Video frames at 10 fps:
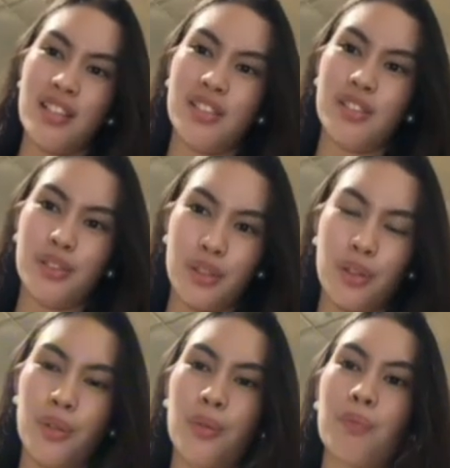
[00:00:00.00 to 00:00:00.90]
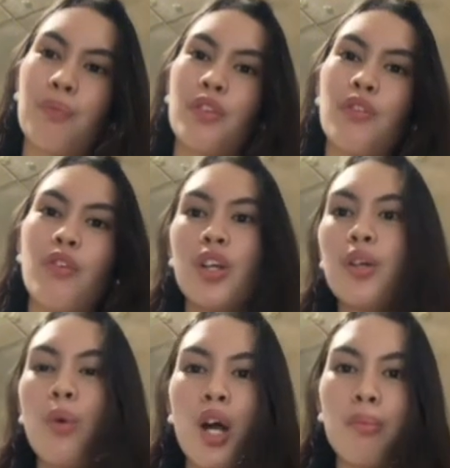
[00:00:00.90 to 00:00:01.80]
So for
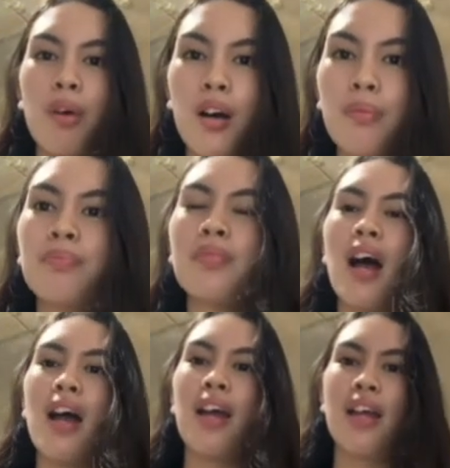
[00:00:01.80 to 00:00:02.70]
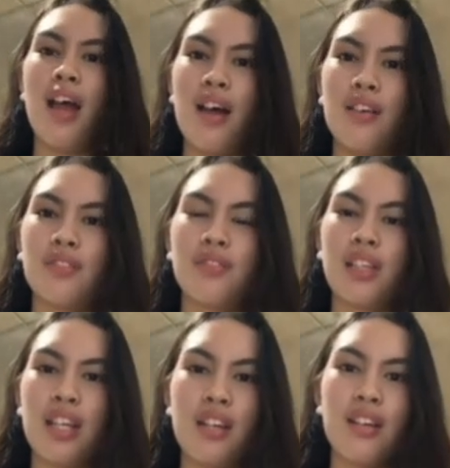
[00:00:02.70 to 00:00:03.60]
the warm up, I have
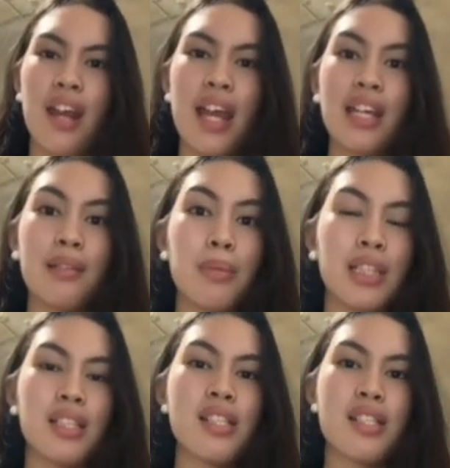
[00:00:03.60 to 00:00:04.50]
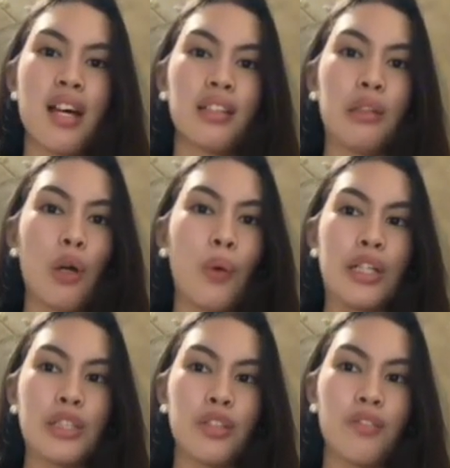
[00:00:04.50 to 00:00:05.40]
here 8 minutes at low
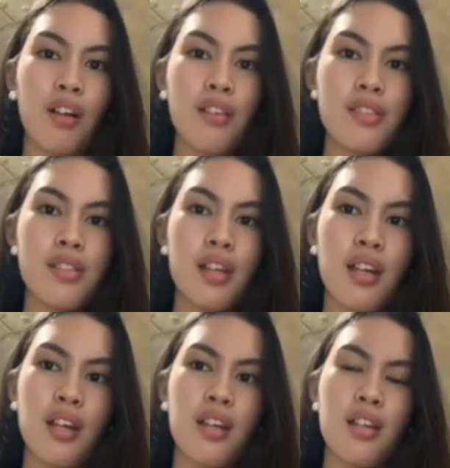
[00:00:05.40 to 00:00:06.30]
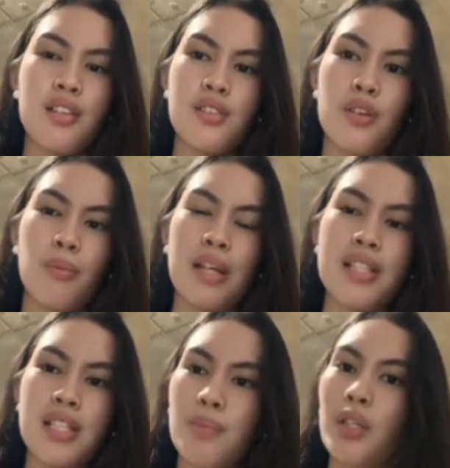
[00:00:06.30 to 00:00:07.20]
intervals. So my
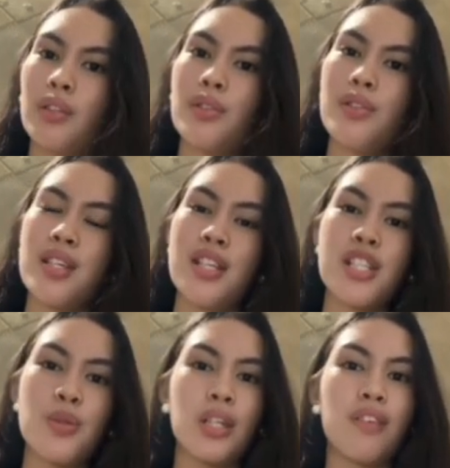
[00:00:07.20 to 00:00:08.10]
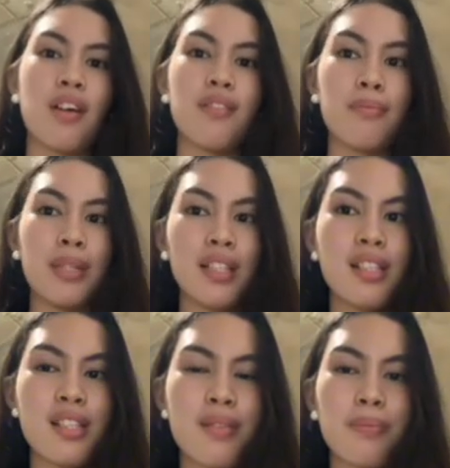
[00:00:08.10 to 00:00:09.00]
stimulus is 25
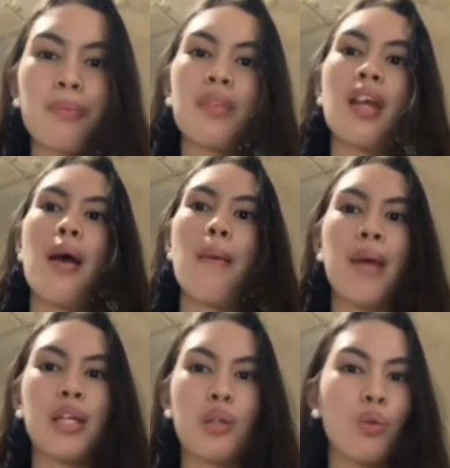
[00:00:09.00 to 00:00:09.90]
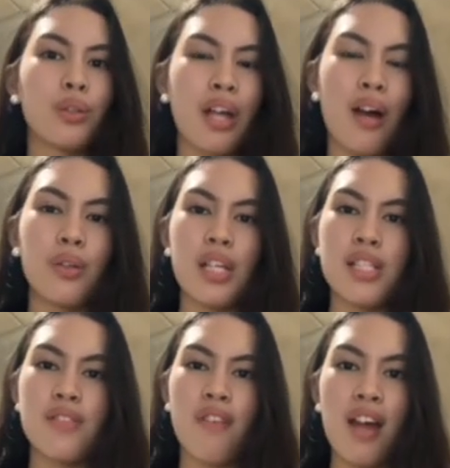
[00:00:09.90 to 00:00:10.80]
minutes. My cool down
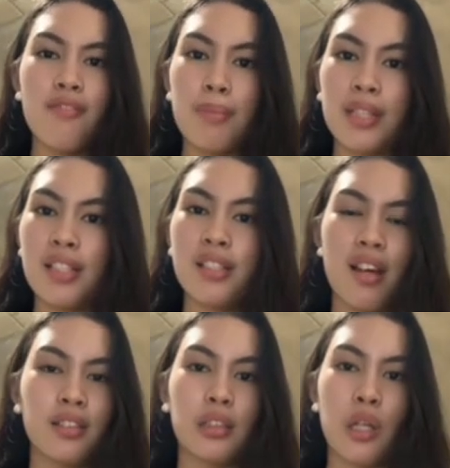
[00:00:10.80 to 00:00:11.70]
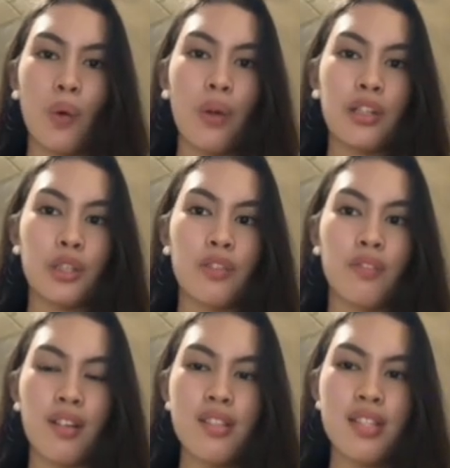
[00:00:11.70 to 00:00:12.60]
is 5 minutes at low
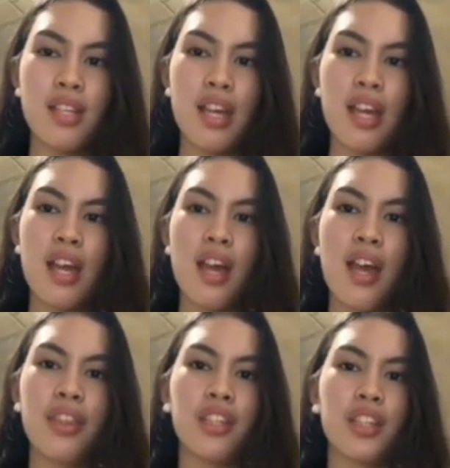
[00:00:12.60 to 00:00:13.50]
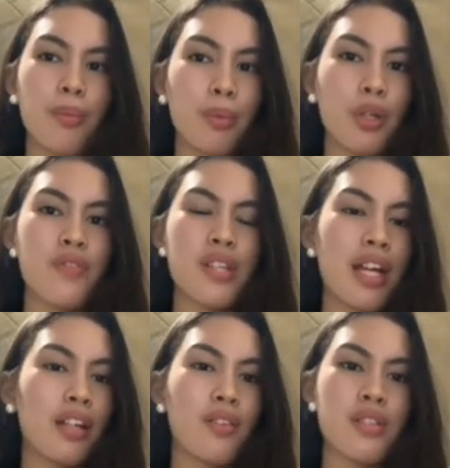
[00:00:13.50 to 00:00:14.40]
intervals. And the number of
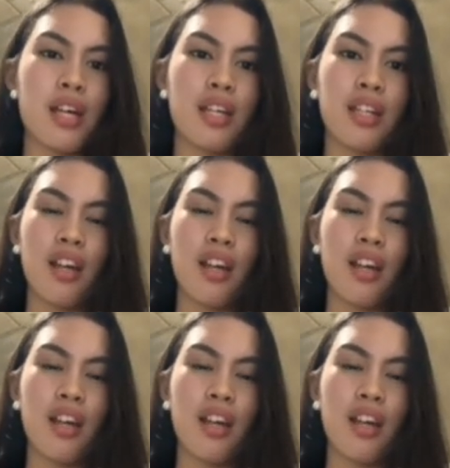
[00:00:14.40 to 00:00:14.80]
cycles I